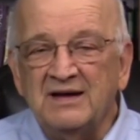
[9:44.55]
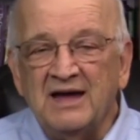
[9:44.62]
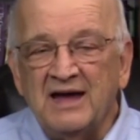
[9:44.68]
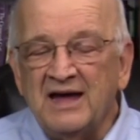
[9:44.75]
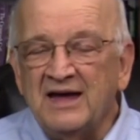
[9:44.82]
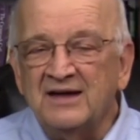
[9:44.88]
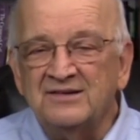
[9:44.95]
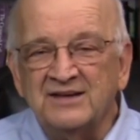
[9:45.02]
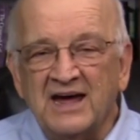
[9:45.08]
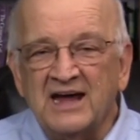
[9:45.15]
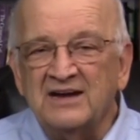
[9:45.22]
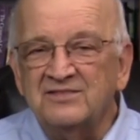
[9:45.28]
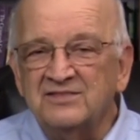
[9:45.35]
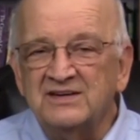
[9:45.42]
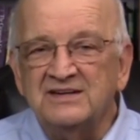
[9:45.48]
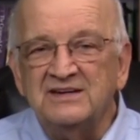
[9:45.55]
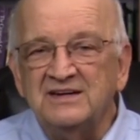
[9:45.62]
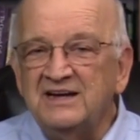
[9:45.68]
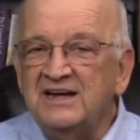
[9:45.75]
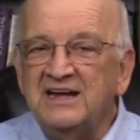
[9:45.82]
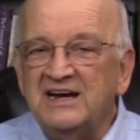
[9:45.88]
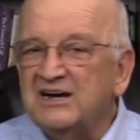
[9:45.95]
has kind of an
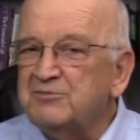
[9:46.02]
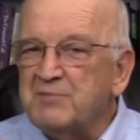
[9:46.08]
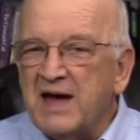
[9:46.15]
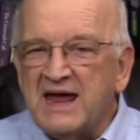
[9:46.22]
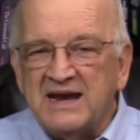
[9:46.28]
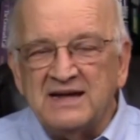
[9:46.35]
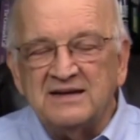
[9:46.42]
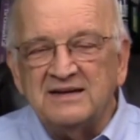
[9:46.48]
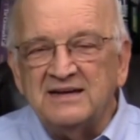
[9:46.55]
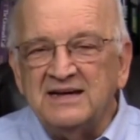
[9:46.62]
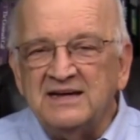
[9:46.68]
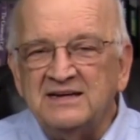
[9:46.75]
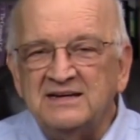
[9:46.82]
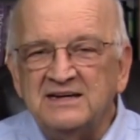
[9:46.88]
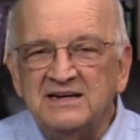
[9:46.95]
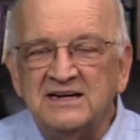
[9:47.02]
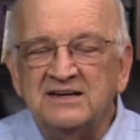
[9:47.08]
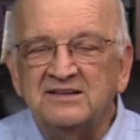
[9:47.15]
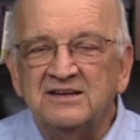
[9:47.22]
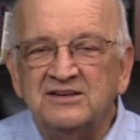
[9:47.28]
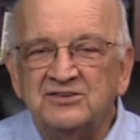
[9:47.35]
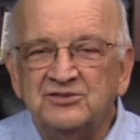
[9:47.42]
enigmatic
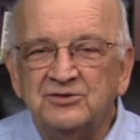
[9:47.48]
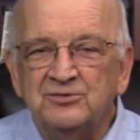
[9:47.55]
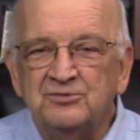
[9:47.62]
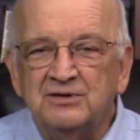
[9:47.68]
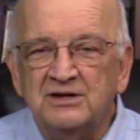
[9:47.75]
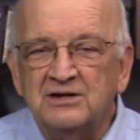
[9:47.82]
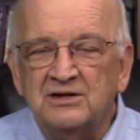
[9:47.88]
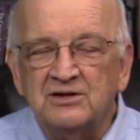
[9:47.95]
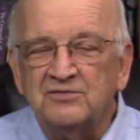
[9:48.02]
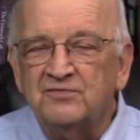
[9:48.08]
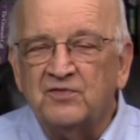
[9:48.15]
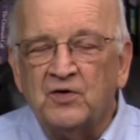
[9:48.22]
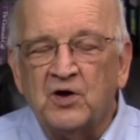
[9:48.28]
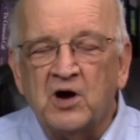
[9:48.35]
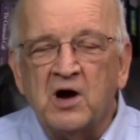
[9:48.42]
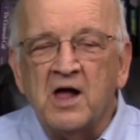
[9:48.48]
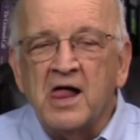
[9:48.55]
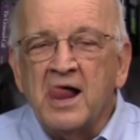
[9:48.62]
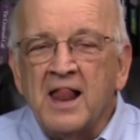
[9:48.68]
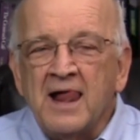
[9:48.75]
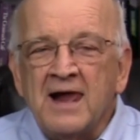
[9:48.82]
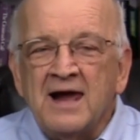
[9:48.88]
ending that you can look for.
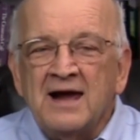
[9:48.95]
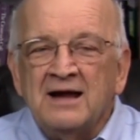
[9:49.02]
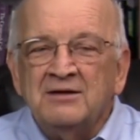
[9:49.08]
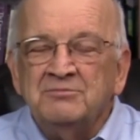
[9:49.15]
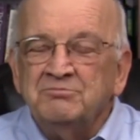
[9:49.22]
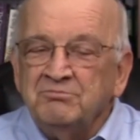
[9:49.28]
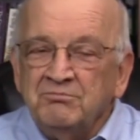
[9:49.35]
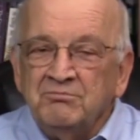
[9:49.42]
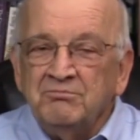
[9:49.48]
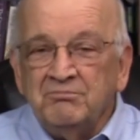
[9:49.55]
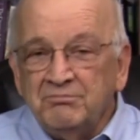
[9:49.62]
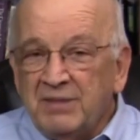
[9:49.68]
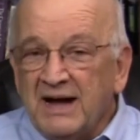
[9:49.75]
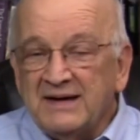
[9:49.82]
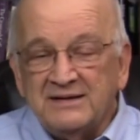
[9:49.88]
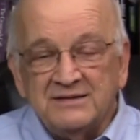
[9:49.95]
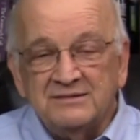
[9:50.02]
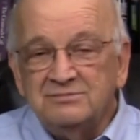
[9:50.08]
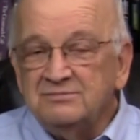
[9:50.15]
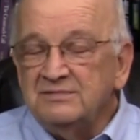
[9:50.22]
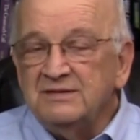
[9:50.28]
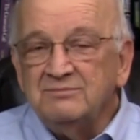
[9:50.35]
But,
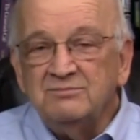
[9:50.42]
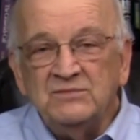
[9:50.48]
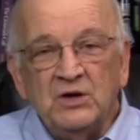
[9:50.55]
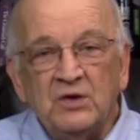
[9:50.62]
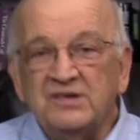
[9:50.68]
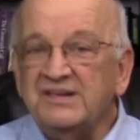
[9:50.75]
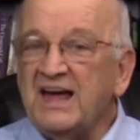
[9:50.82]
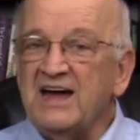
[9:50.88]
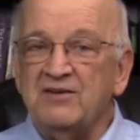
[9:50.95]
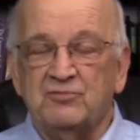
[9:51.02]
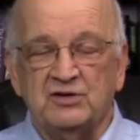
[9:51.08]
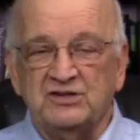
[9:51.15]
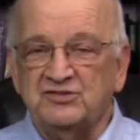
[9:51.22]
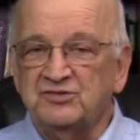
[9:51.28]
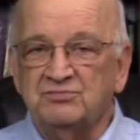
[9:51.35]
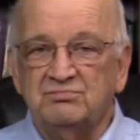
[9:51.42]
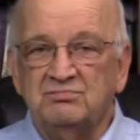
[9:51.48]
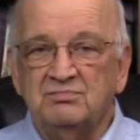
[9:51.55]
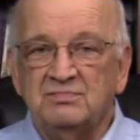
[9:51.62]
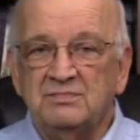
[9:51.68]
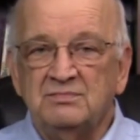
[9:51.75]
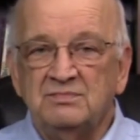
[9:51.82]
it's average.
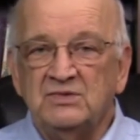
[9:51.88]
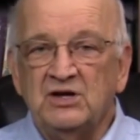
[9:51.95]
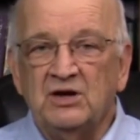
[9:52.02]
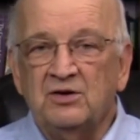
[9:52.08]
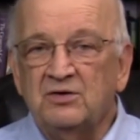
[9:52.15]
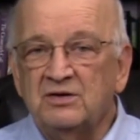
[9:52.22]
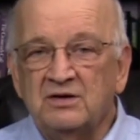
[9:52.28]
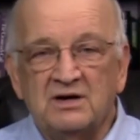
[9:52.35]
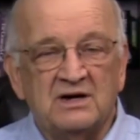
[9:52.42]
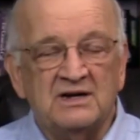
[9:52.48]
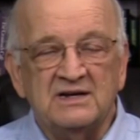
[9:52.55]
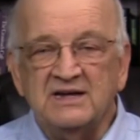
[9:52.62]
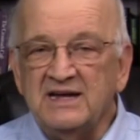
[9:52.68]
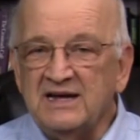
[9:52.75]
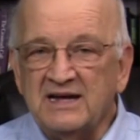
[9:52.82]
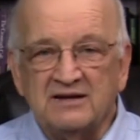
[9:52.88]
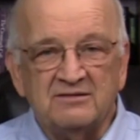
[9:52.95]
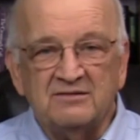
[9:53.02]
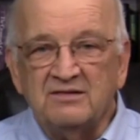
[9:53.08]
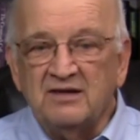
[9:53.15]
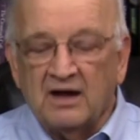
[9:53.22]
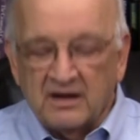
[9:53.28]

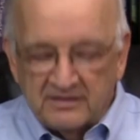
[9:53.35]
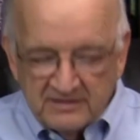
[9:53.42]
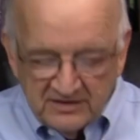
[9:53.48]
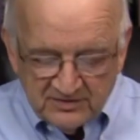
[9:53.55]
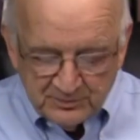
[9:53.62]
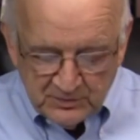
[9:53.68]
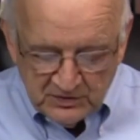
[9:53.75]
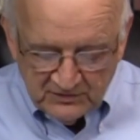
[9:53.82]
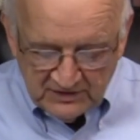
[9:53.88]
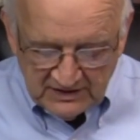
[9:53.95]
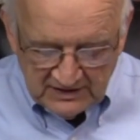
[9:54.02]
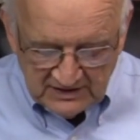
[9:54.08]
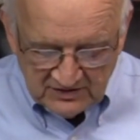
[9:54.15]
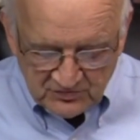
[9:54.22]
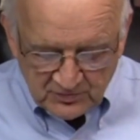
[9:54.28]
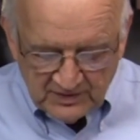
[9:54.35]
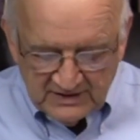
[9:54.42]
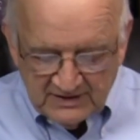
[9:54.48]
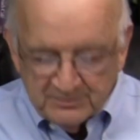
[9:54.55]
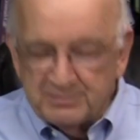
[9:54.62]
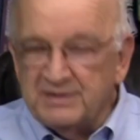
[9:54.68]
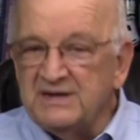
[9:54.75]
Again, This movie is
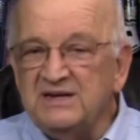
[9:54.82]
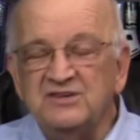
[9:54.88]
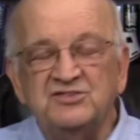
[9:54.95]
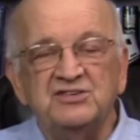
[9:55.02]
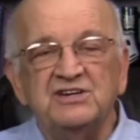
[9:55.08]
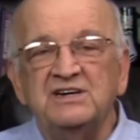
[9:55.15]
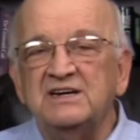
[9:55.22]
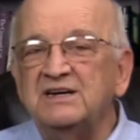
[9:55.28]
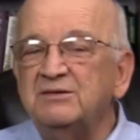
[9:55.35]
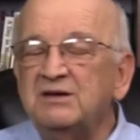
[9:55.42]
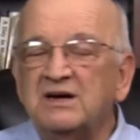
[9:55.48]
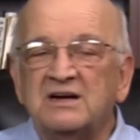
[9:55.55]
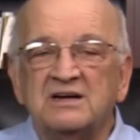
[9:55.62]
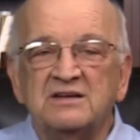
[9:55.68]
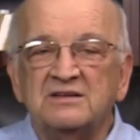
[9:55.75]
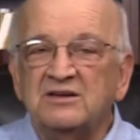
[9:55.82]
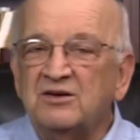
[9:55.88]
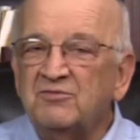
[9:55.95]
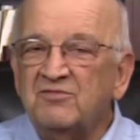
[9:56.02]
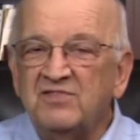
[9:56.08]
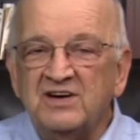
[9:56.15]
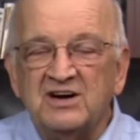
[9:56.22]
rated PG,
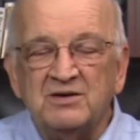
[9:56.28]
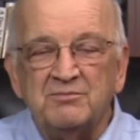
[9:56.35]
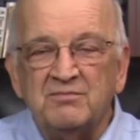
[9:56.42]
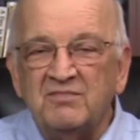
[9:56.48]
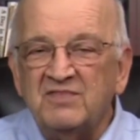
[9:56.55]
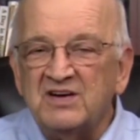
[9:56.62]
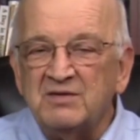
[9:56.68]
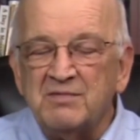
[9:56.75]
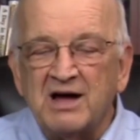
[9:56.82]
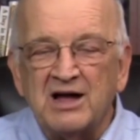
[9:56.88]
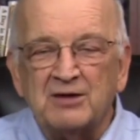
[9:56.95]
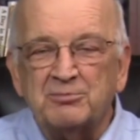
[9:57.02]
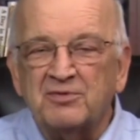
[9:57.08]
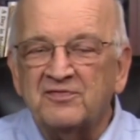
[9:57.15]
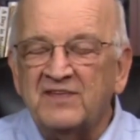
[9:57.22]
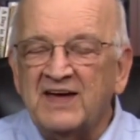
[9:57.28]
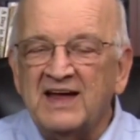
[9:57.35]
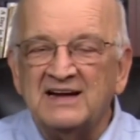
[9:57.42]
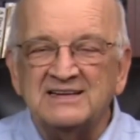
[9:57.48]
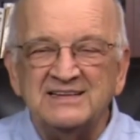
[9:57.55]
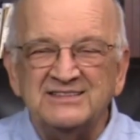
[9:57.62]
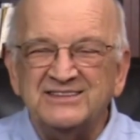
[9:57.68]
very, very mild
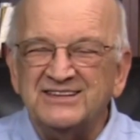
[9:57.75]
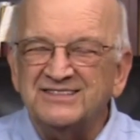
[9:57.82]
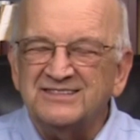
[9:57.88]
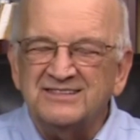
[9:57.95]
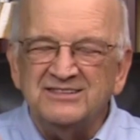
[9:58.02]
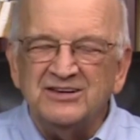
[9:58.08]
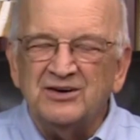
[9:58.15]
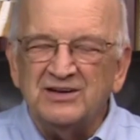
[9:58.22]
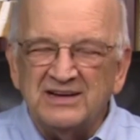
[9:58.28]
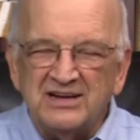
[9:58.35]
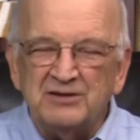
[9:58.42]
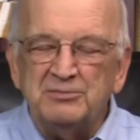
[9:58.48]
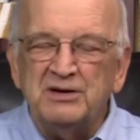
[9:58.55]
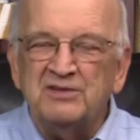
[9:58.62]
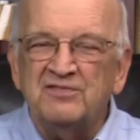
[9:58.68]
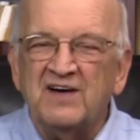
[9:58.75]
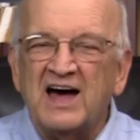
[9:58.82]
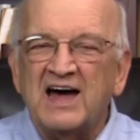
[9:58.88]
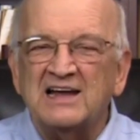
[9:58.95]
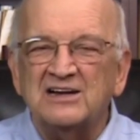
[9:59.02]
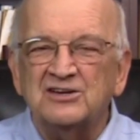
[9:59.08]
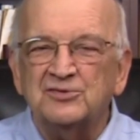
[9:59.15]
profanity, just, a little bit of
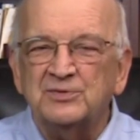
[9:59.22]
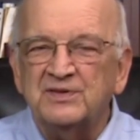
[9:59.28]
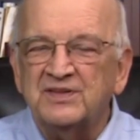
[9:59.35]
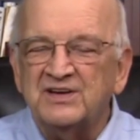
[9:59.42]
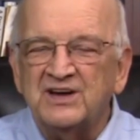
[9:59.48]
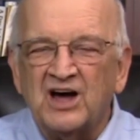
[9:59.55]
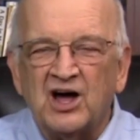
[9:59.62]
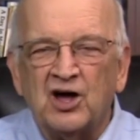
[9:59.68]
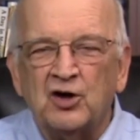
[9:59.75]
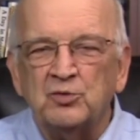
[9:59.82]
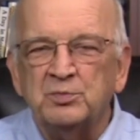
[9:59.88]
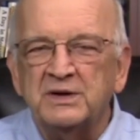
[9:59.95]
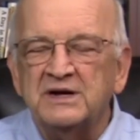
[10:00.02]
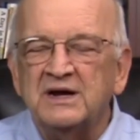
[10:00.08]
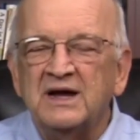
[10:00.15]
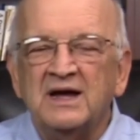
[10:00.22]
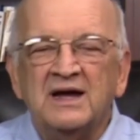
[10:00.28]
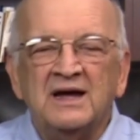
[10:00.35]
violence with the dog, but